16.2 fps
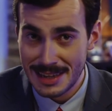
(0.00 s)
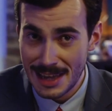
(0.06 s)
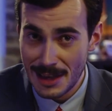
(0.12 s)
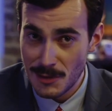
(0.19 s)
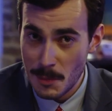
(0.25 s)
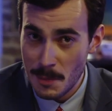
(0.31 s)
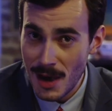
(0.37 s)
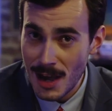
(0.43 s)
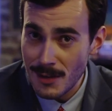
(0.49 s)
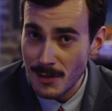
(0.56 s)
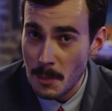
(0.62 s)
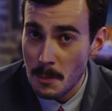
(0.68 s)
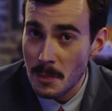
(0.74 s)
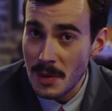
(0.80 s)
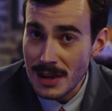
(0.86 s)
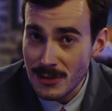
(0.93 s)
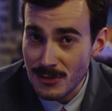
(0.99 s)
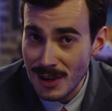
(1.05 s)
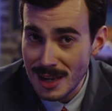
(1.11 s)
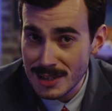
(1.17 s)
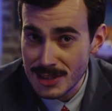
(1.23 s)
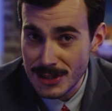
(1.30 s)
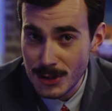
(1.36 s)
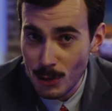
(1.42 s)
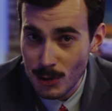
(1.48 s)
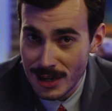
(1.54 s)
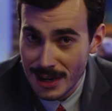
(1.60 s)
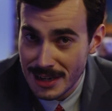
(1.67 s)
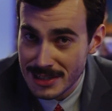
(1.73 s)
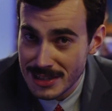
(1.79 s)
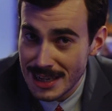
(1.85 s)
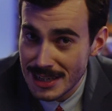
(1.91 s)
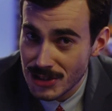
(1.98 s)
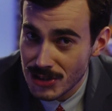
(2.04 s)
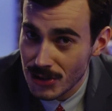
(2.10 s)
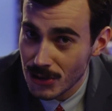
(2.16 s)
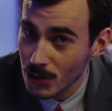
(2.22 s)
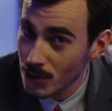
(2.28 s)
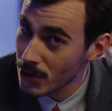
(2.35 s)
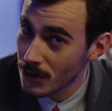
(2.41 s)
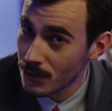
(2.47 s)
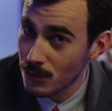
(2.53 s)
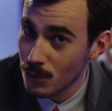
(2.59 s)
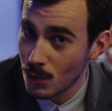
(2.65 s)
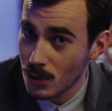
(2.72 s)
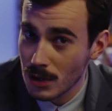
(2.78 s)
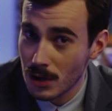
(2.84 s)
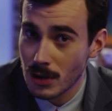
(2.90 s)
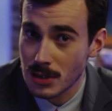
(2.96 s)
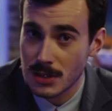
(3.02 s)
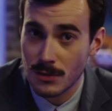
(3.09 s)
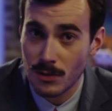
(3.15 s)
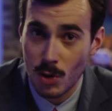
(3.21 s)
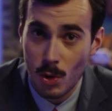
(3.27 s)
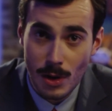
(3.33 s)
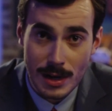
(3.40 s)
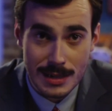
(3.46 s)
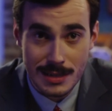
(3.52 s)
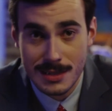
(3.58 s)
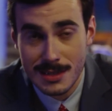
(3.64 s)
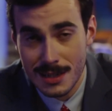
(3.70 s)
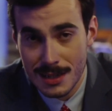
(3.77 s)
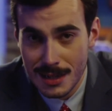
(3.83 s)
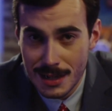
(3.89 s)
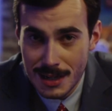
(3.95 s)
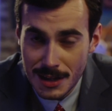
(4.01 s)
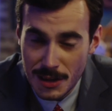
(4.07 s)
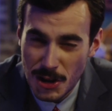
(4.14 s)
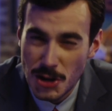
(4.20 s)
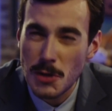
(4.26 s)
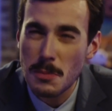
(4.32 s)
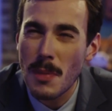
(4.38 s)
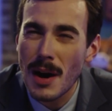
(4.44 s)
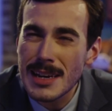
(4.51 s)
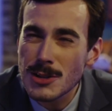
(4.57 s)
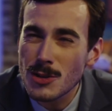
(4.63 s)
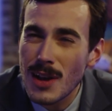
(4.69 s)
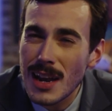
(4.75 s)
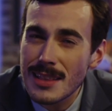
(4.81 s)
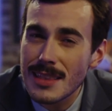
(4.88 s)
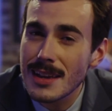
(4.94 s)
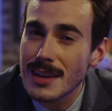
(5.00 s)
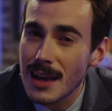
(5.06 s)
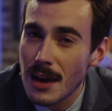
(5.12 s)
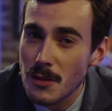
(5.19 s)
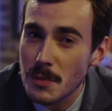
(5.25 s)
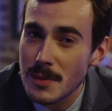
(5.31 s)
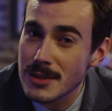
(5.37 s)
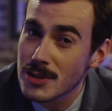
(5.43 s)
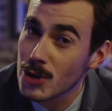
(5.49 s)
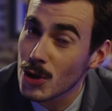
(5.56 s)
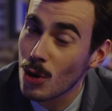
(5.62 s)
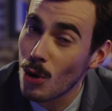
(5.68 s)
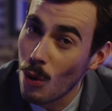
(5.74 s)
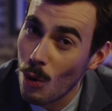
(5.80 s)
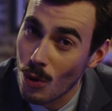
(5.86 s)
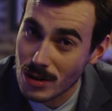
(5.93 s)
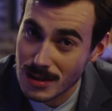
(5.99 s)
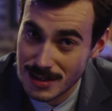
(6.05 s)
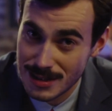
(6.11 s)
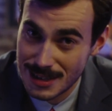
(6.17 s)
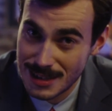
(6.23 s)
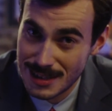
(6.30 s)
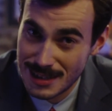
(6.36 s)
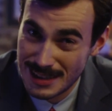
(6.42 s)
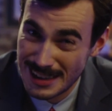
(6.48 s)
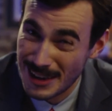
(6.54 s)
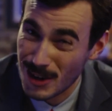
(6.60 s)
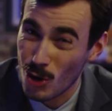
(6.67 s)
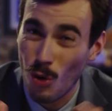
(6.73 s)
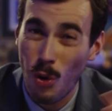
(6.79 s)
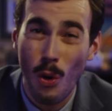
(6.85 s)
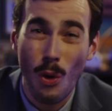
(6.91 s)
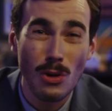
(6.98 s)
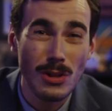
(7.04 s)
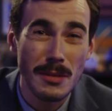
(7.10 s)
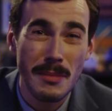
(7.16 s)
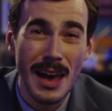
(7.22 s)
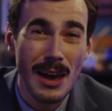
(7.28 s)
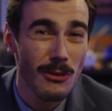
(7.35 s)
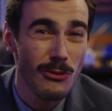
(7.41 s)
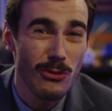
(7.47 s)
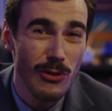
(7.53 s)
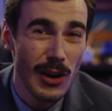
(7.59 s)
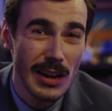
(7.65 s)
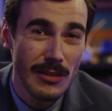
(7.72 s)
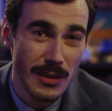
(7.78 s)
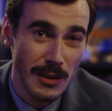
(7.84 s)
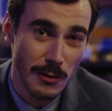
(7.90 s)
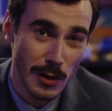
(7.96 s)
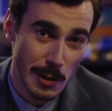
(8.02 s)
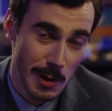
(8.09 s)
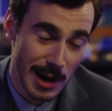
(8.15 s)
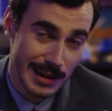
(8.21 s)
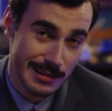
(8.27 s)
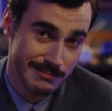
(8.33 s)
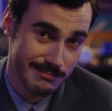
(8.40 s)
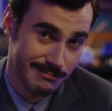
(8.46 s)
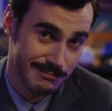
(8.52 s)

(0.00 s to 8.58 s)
if you're part of a big fancy organisation who can afford lots of lawyers, then you might drag the government to court and call them out in front of everyone.